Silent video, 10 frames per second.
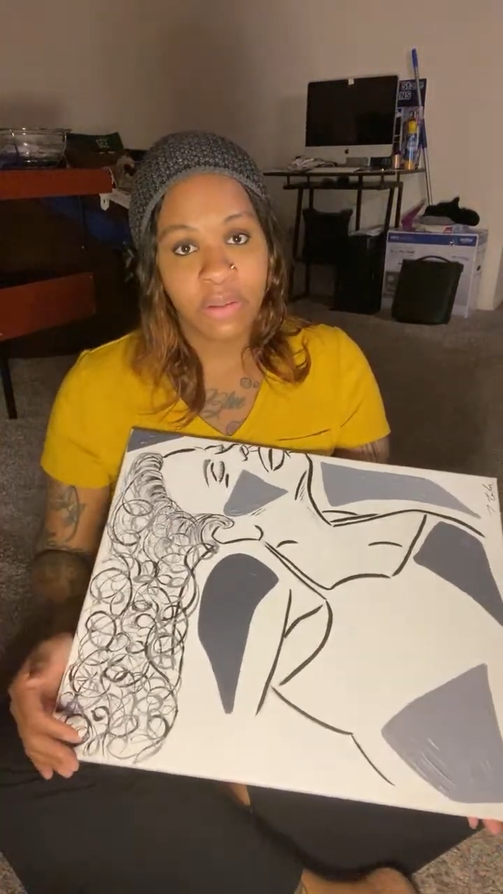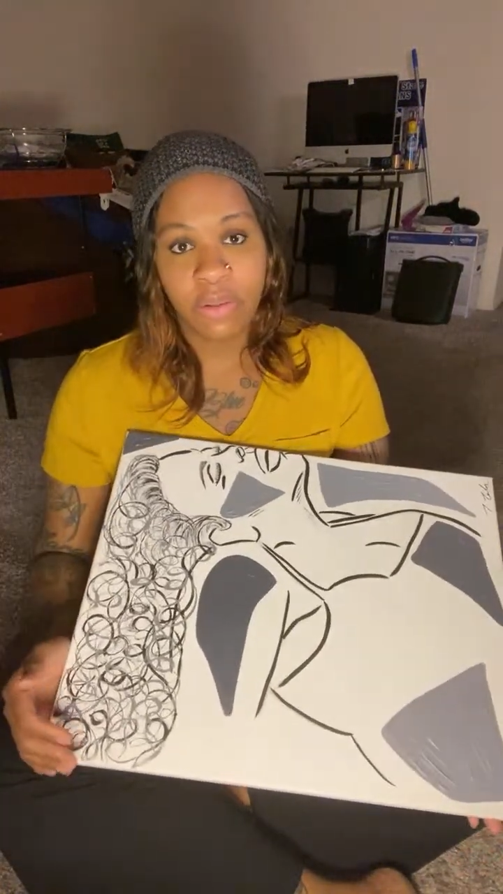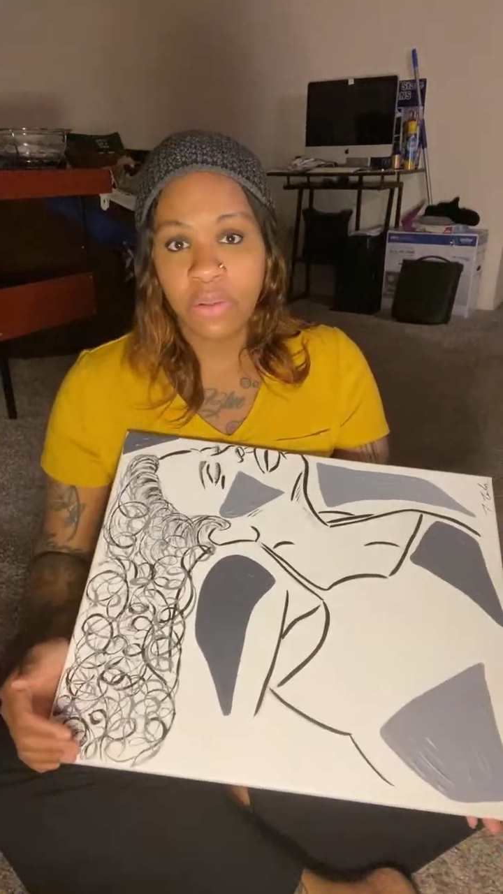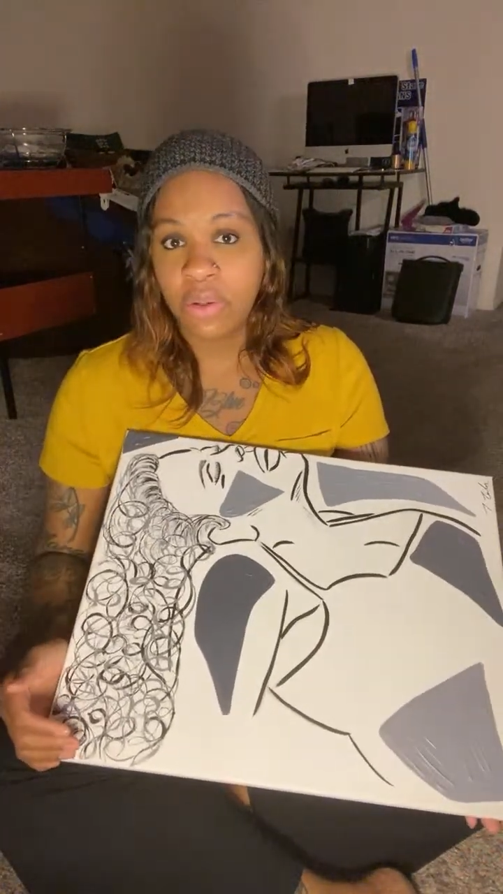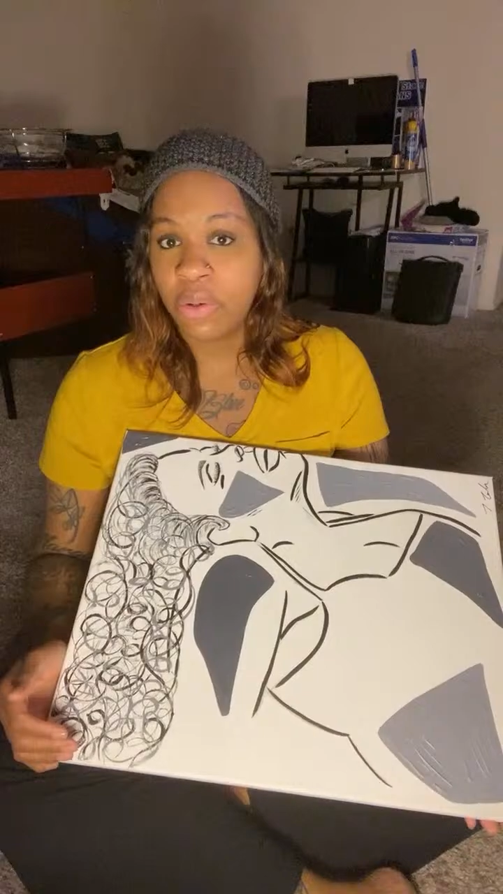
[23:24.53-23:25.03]

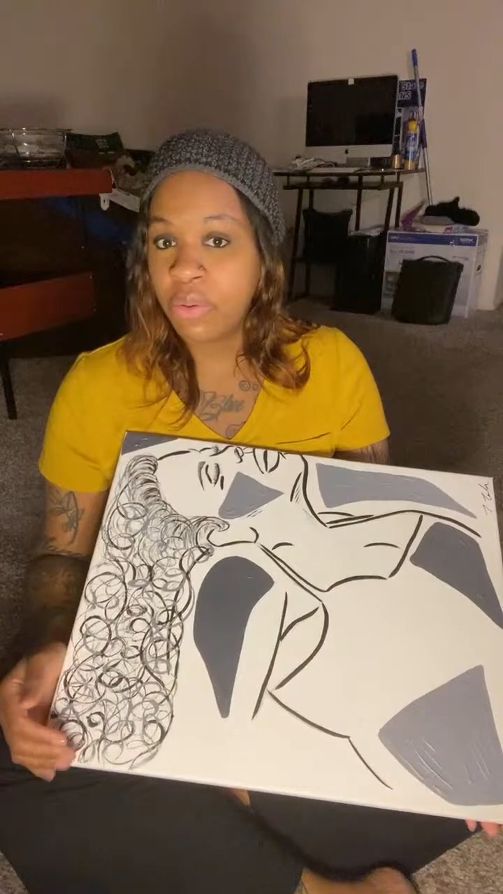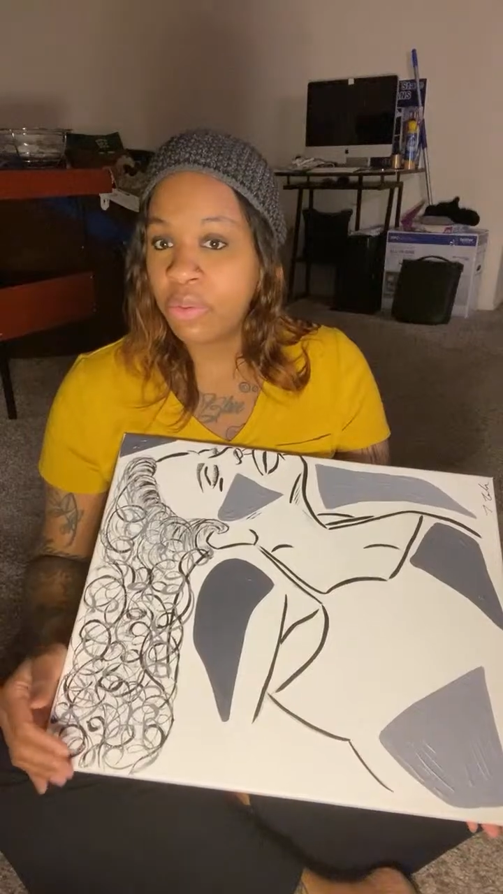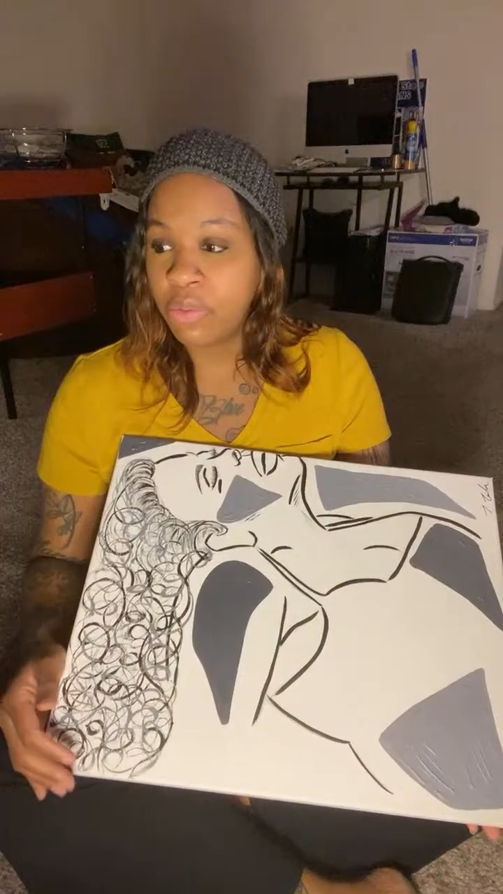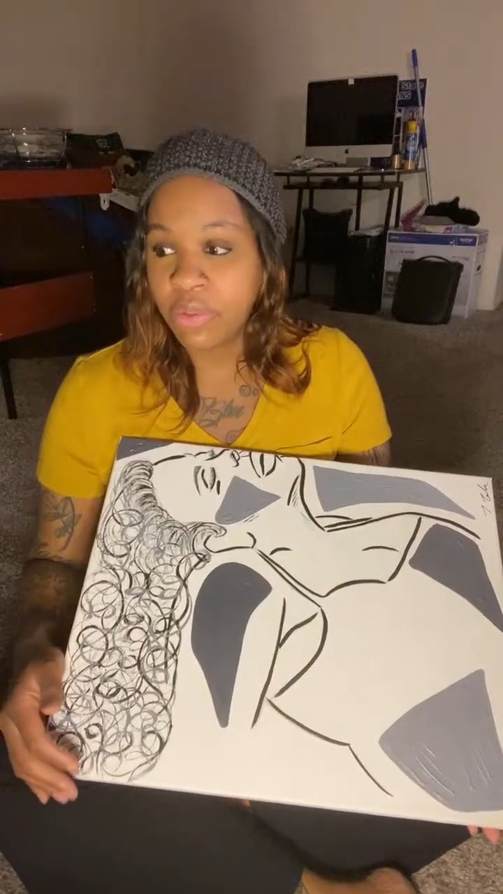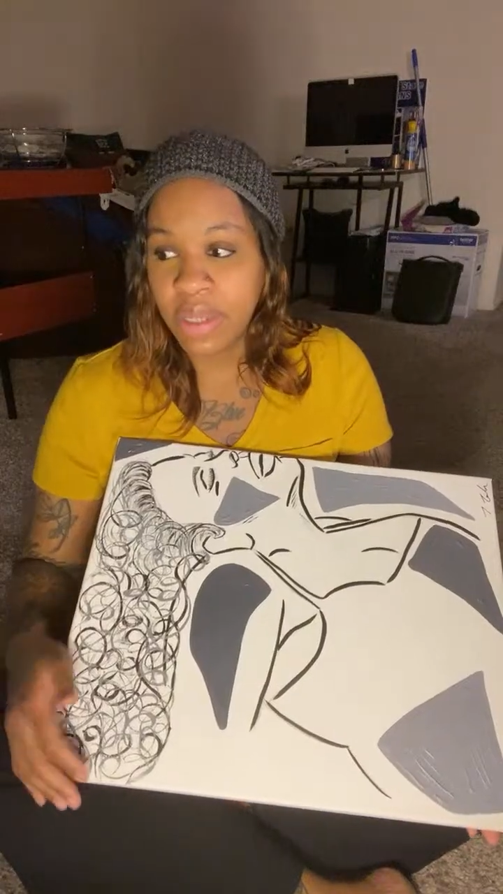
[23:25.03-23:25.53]
you
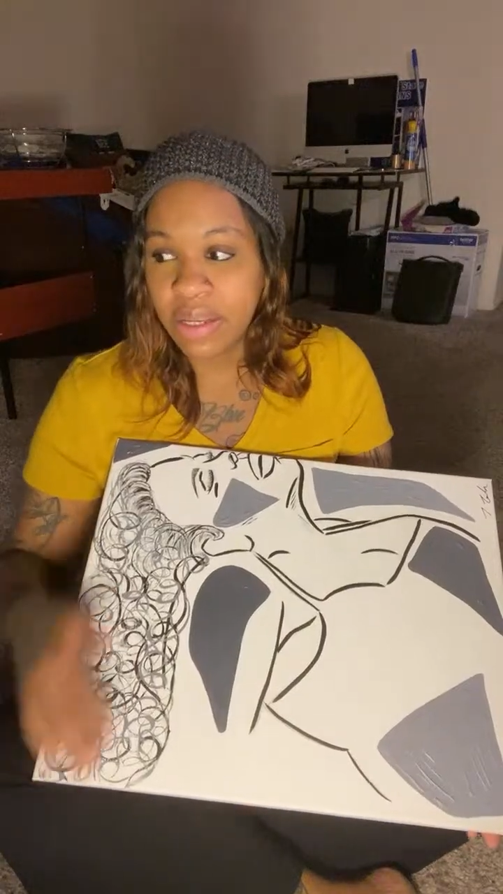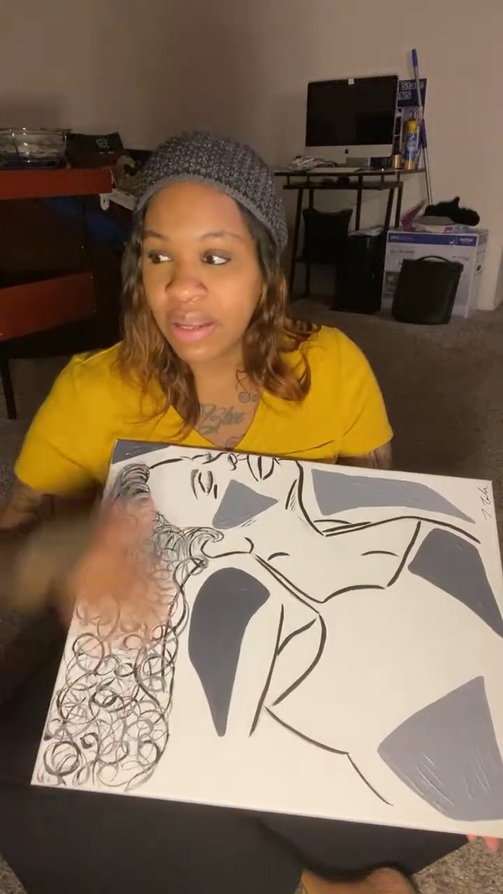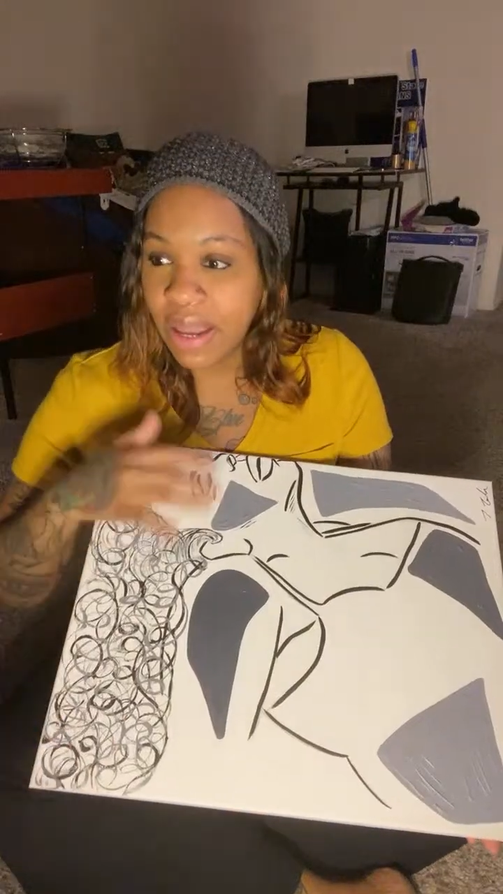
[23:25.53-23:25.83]
know, in